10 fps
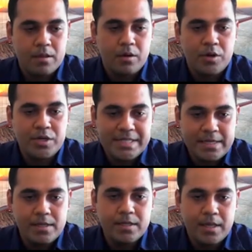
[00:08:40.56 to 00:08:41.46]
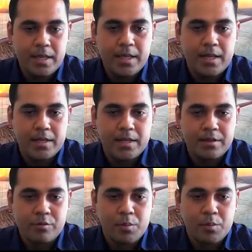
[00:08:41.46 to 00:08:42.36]
or yield, and
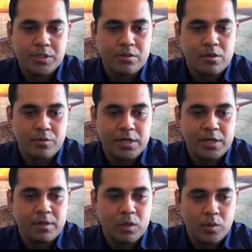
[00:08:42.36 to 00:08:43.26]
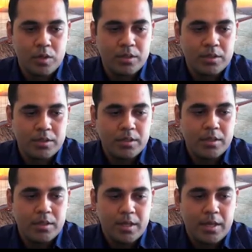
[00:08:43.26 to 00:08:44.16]
the soil moisture is also relatively lower.
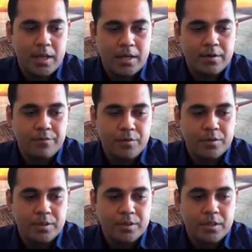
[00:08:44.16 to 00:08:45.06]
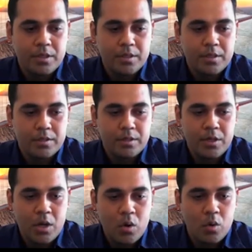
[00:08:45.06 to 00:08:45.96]
And for the
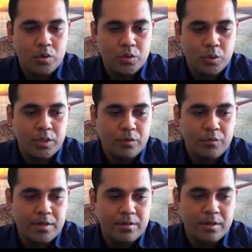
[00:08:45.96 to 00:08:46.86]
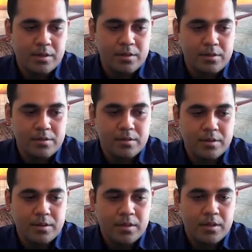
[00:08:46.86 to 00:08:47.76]
low, shown in red circles,
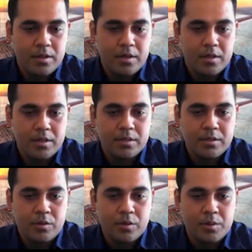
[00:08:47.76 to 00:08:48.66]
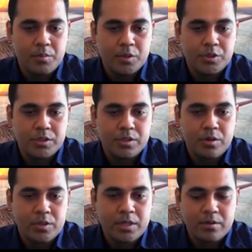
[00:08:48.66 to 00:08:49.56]
the soil moisture
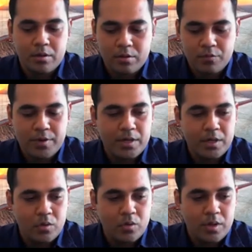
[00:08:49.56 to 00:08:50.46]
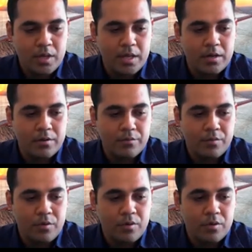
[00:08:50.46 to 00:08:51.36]
content is also very low. And
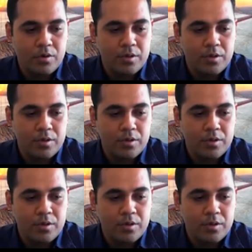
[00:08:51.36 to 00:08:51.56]
for